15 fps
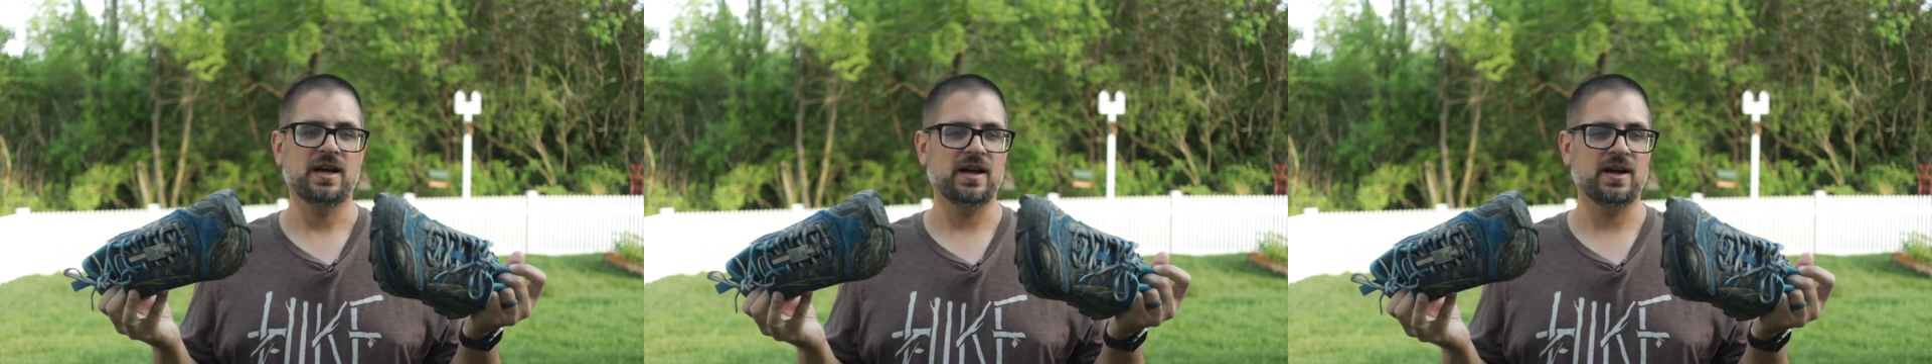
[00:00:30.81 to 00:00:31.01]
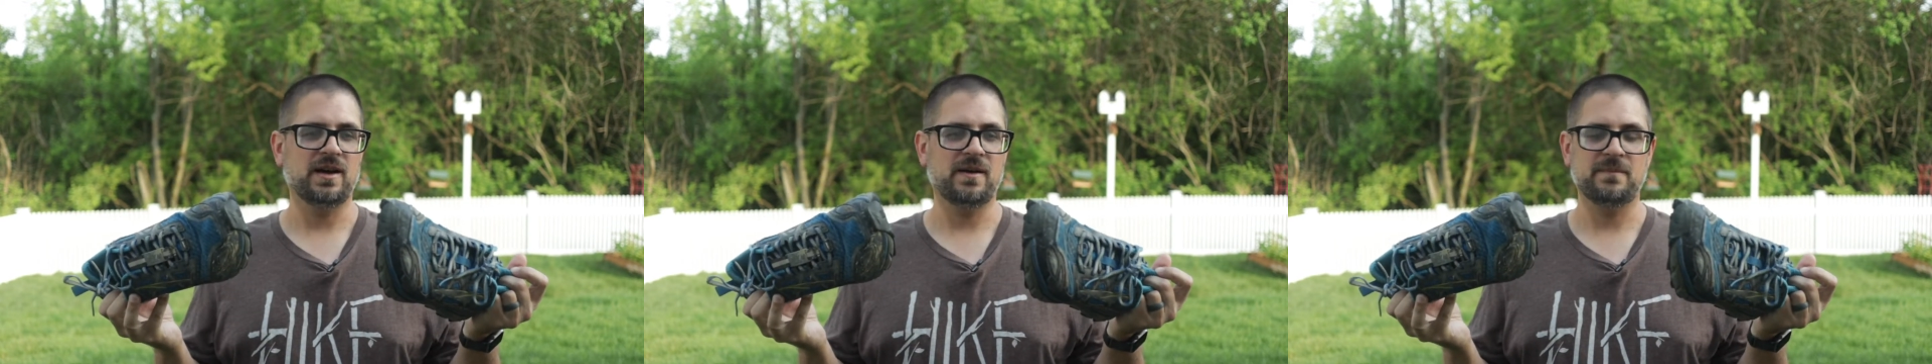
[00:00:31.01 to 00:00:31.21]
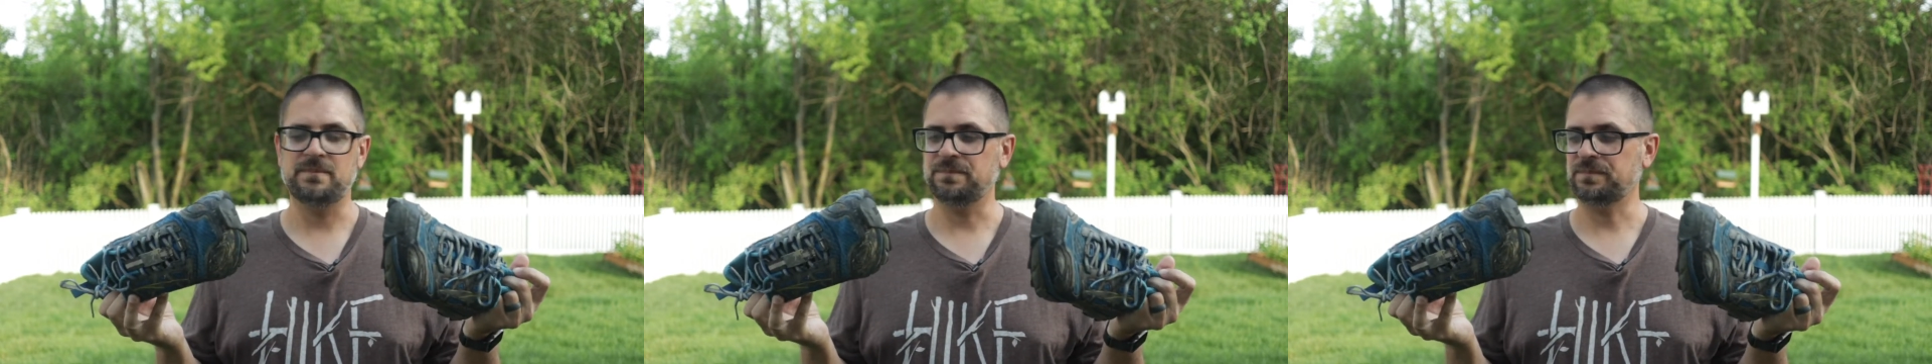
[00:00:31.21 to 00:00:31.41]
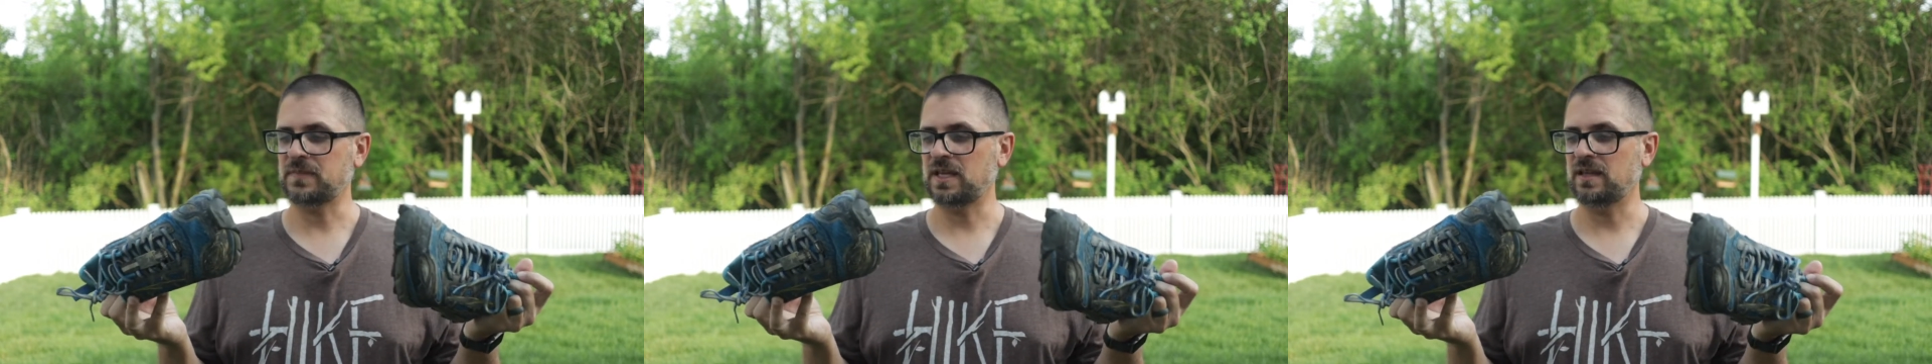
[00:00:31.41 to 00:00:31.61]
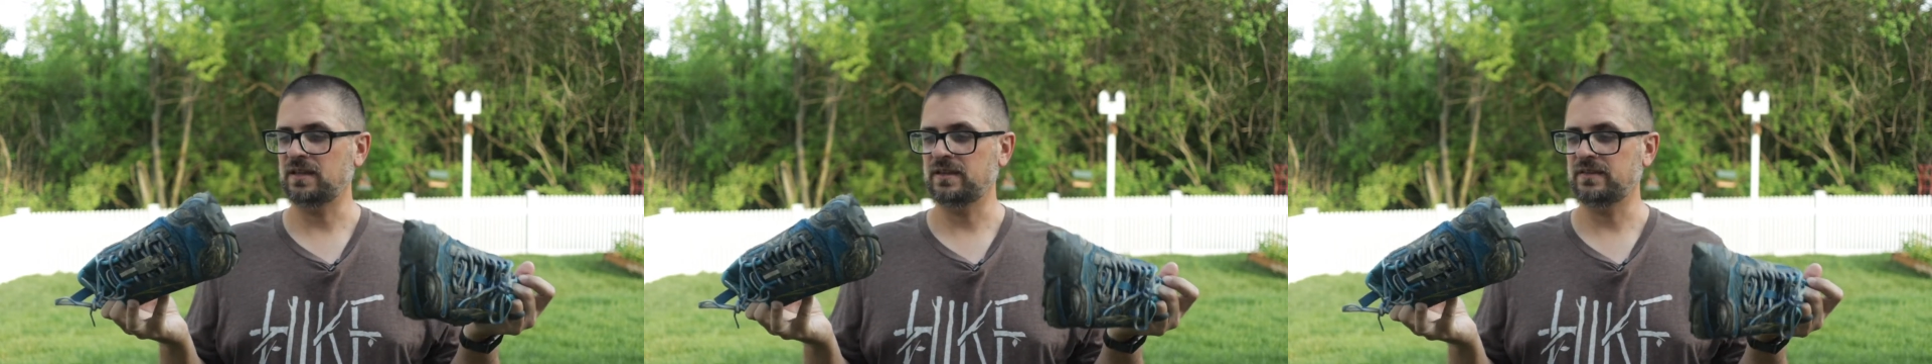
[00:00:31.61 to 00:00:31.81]

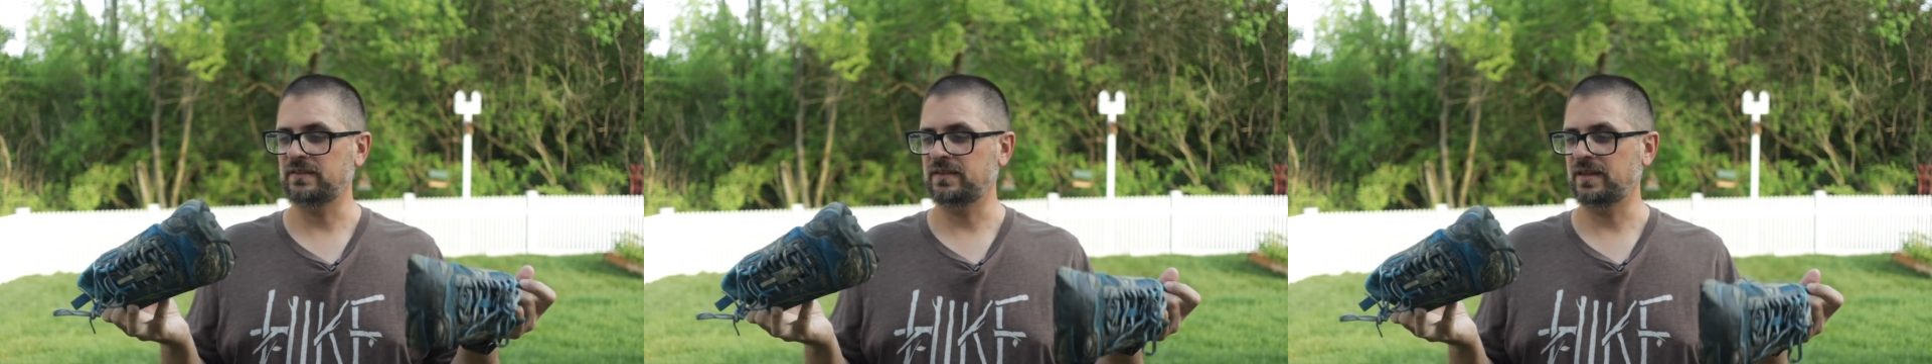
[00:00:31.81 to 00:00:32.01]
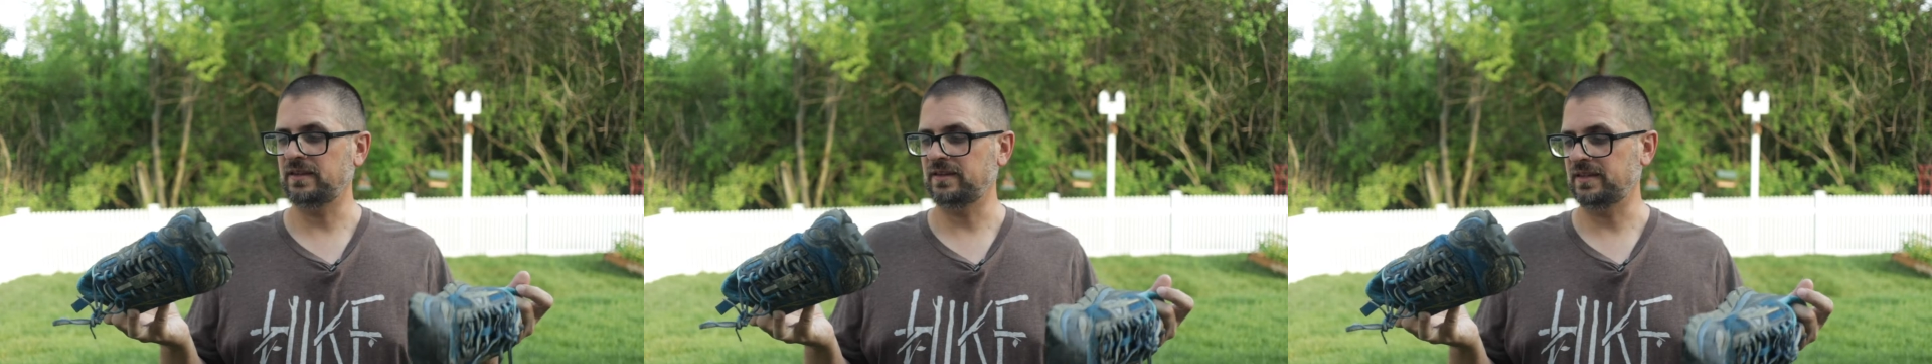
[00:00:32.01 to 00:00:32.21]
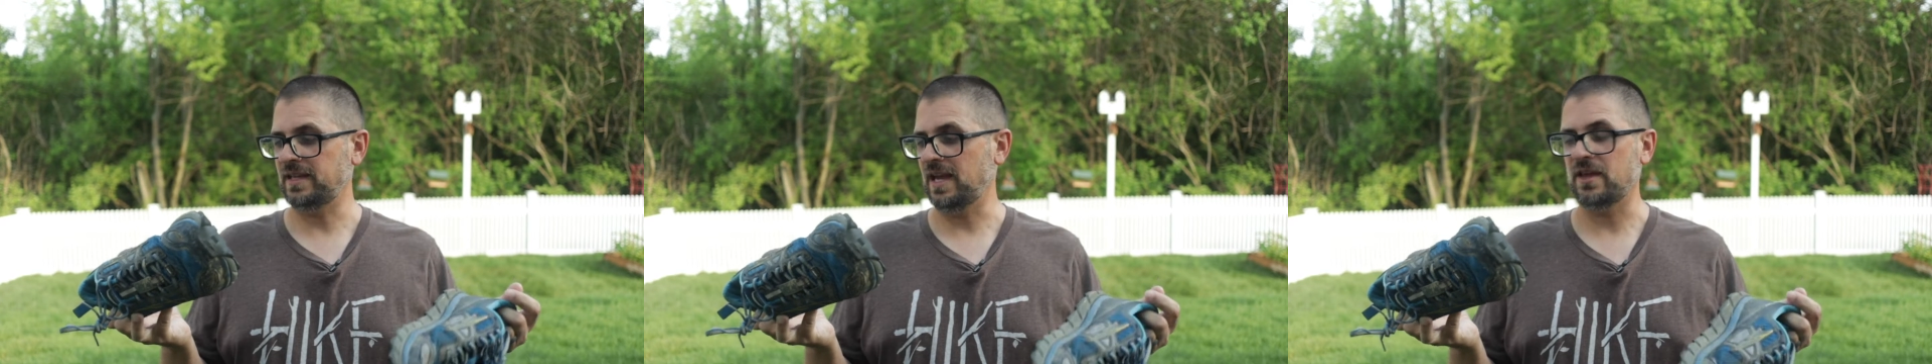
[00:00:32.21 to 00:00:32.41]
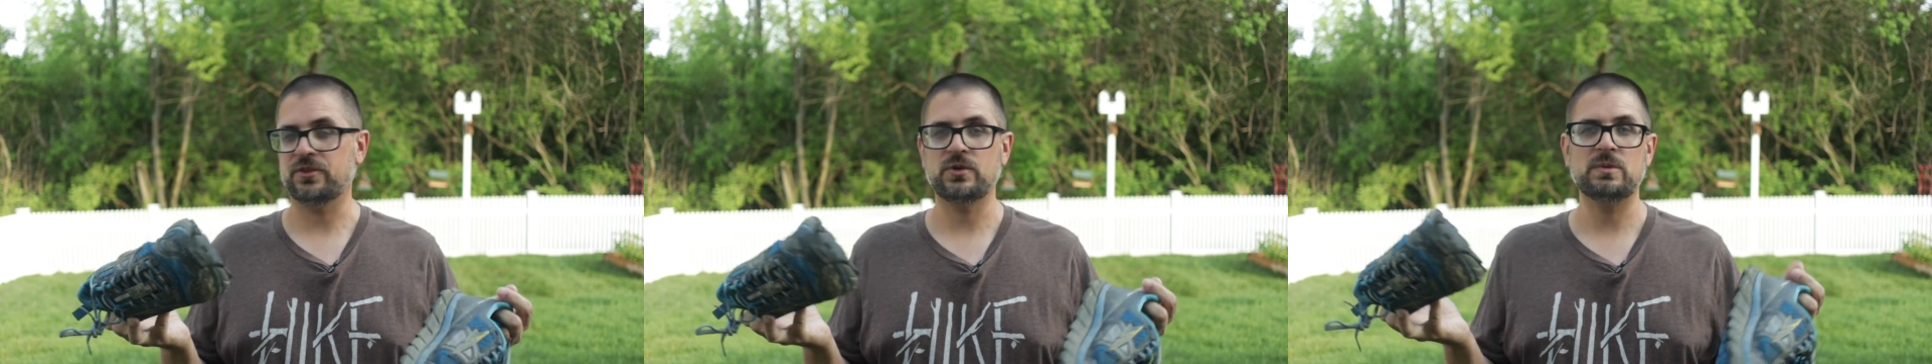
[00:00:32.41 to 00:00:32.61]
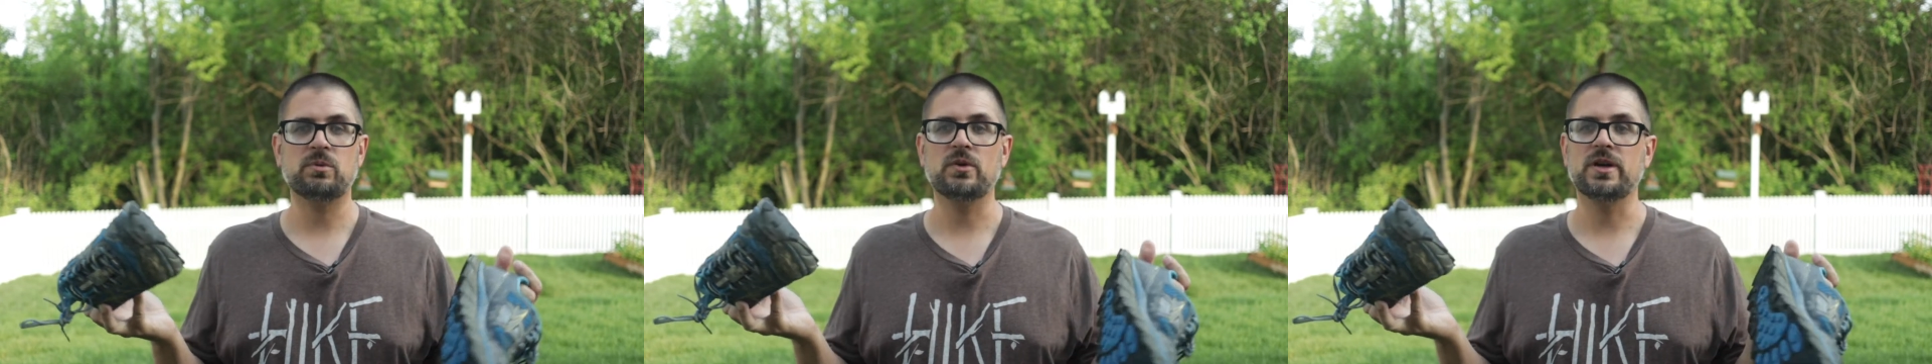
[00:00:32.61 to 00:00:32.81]

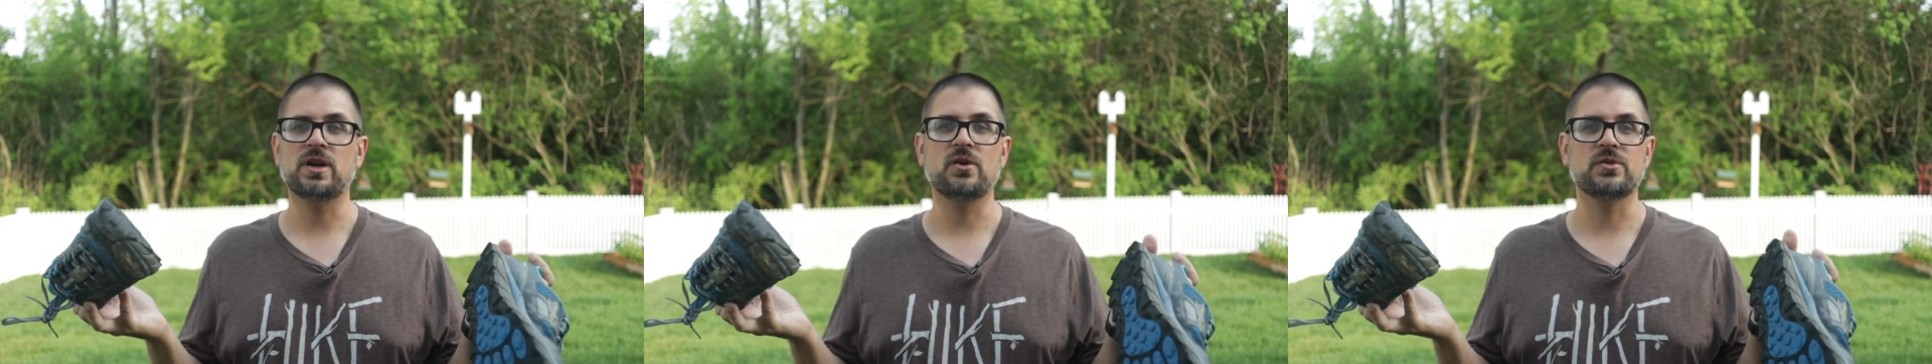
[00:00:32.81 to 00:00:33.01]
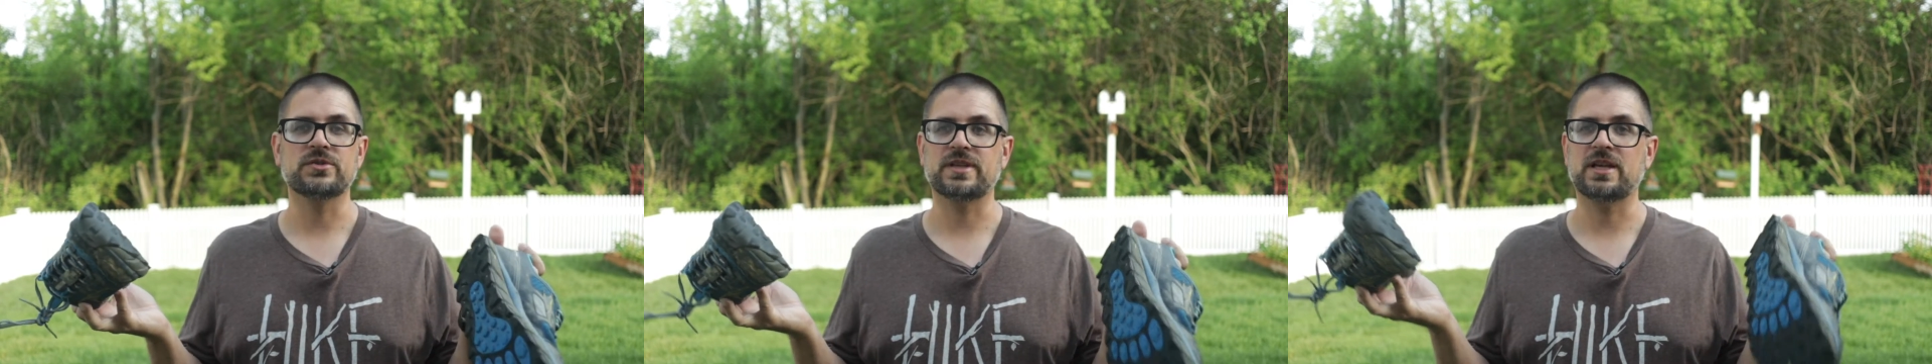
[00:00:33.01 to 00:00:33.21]
3.0s,